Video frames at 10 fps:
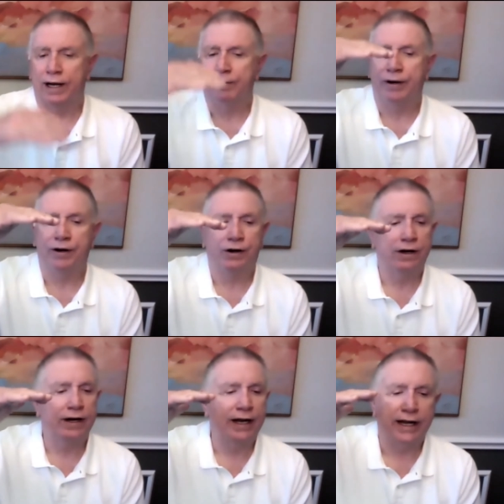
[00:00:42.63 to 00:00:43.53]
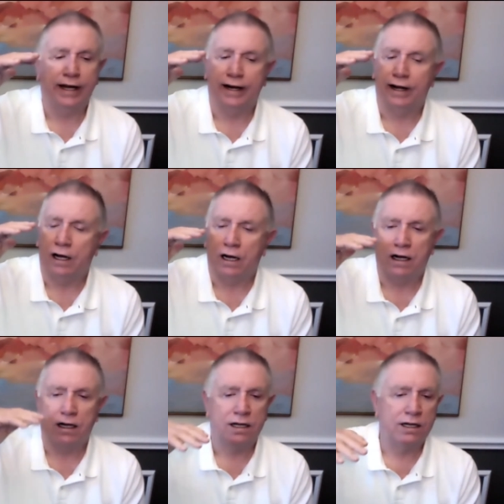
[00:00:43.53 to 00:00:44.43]
up here. You're going to hit
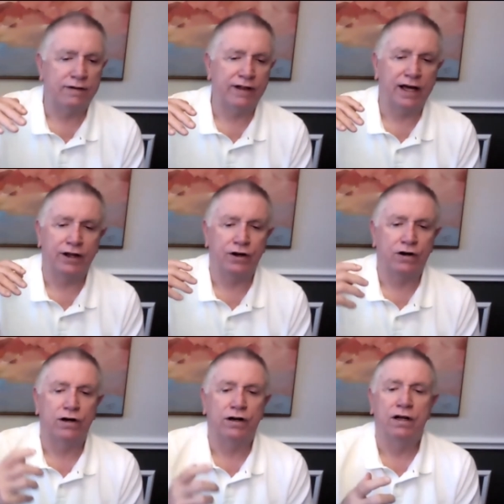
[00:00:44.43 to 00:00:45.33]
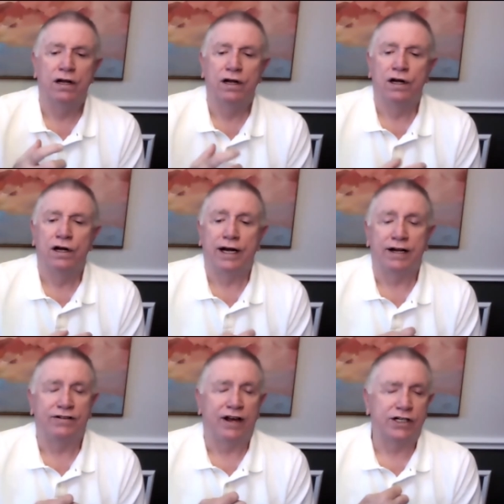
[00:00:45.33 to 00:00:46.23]
all of that.
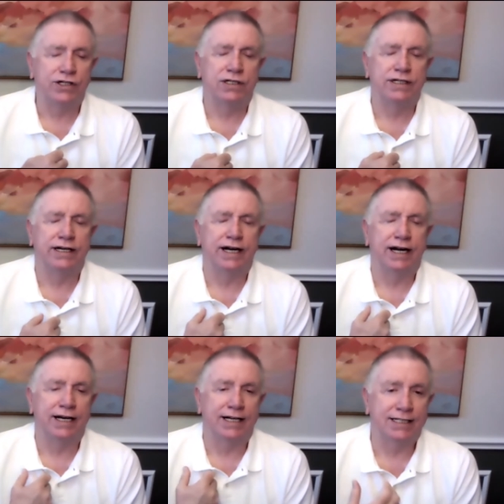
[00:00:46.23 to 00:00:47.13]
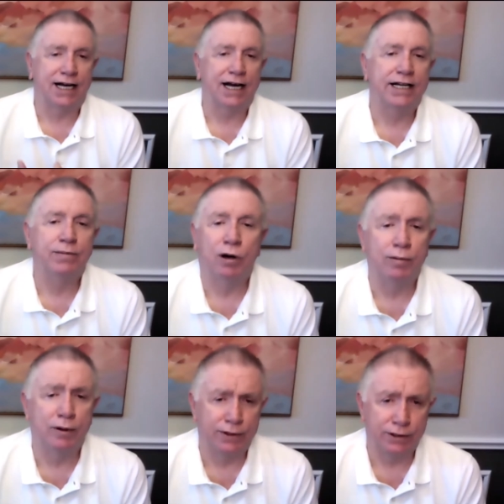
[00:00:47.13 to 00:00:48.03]
It's actually an exciting
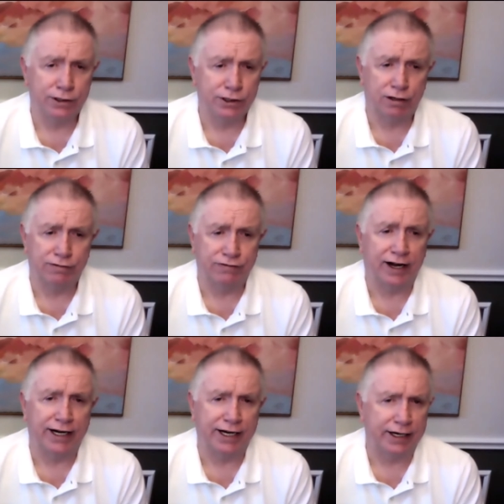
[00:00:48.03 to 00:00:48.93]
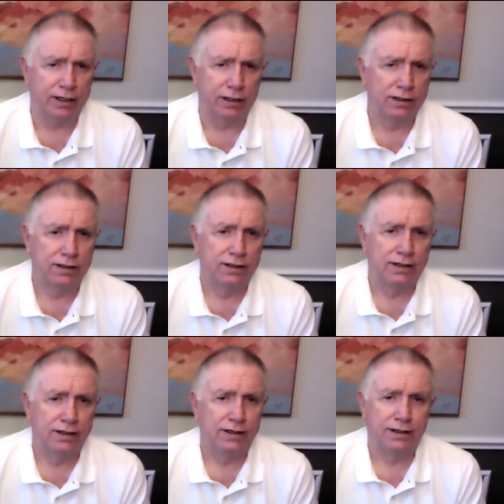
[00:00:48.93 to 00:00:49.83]
moment when you start fighting,
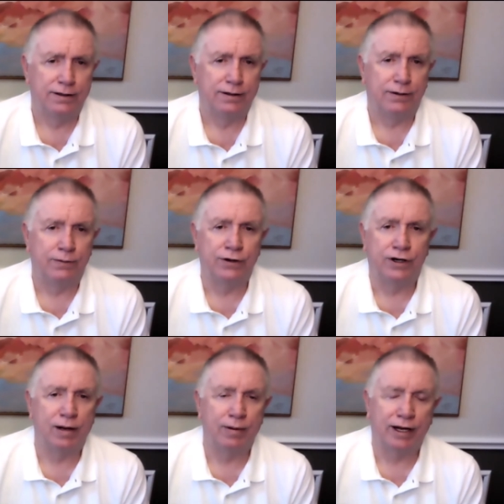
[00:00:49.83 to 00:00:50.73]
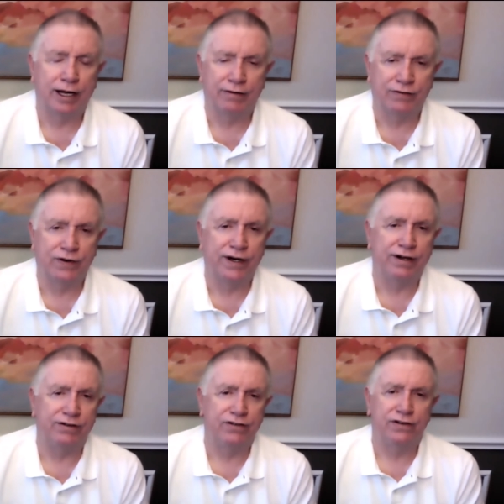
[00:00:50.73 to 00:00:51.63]
when you're coming out of
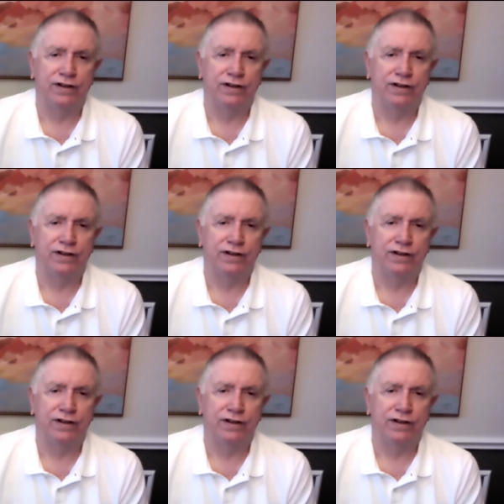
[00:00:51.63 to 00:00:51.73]
freeze,